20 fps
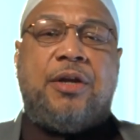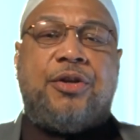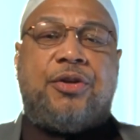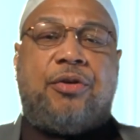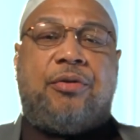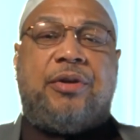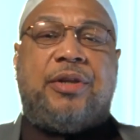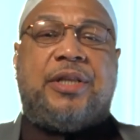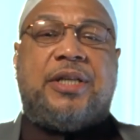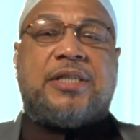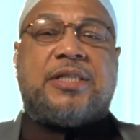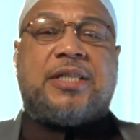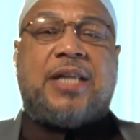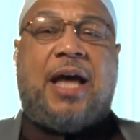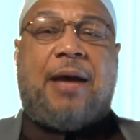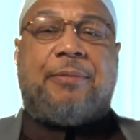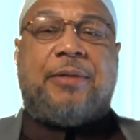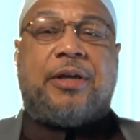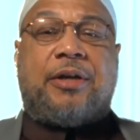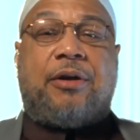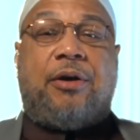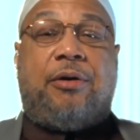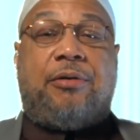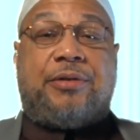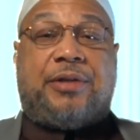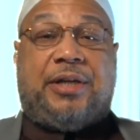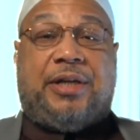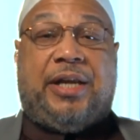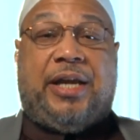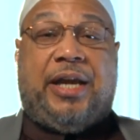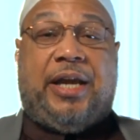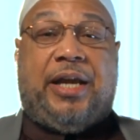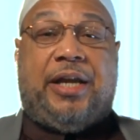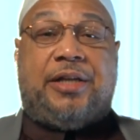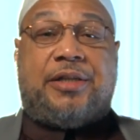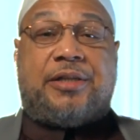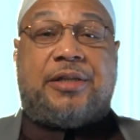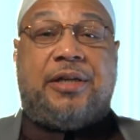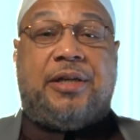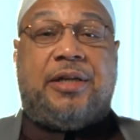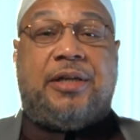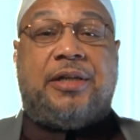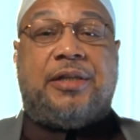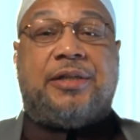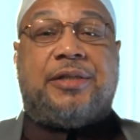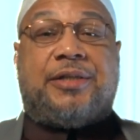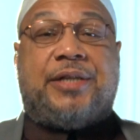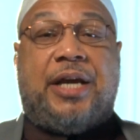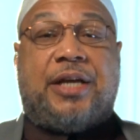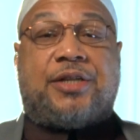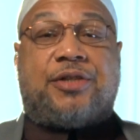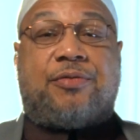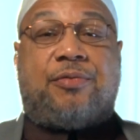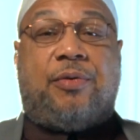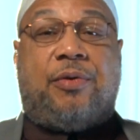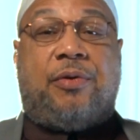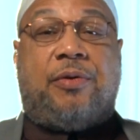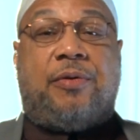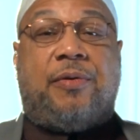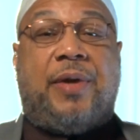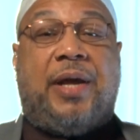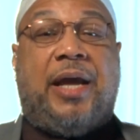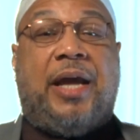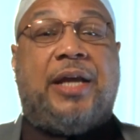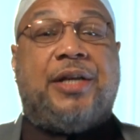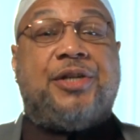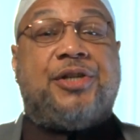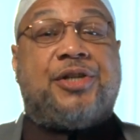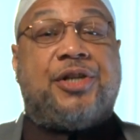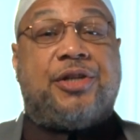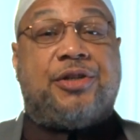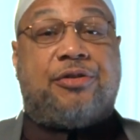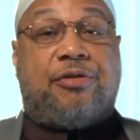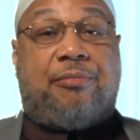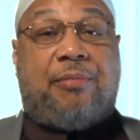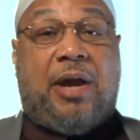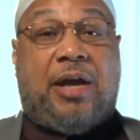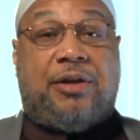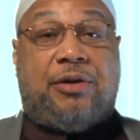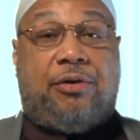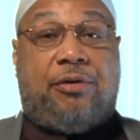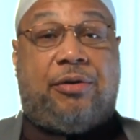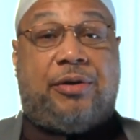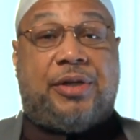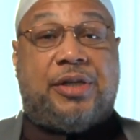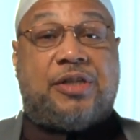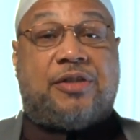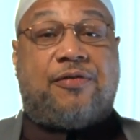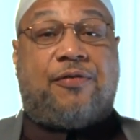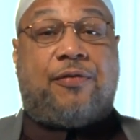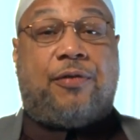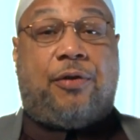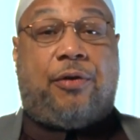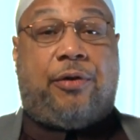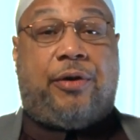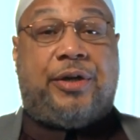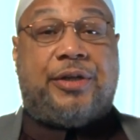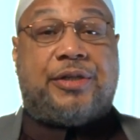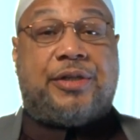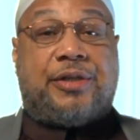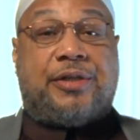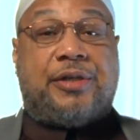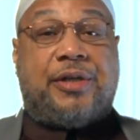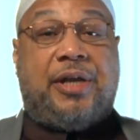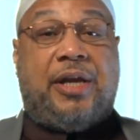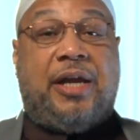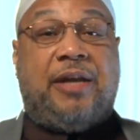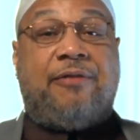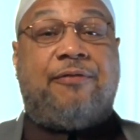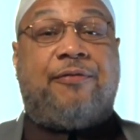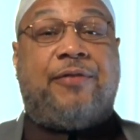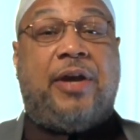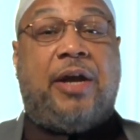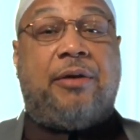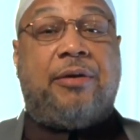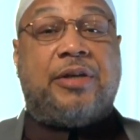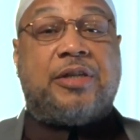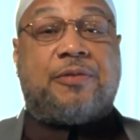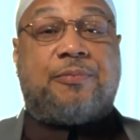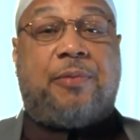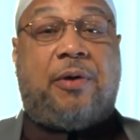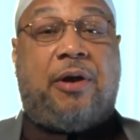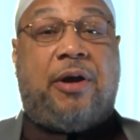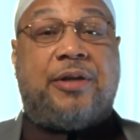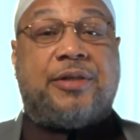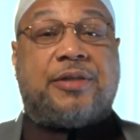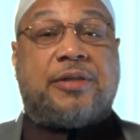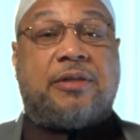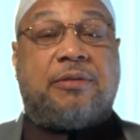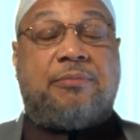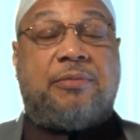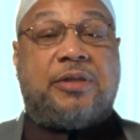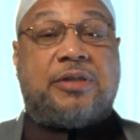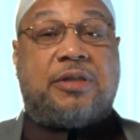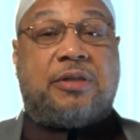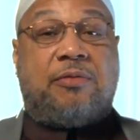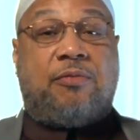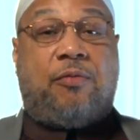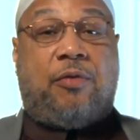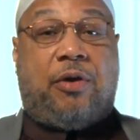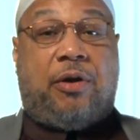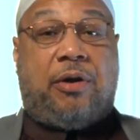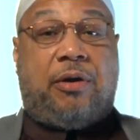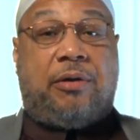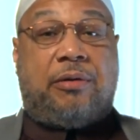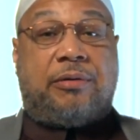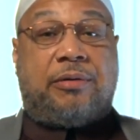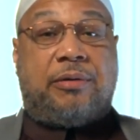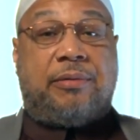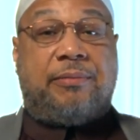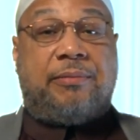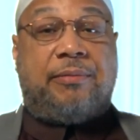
During the Islamic Golden Age, sexual and gender minorities flourished in various parts of the Muslim world.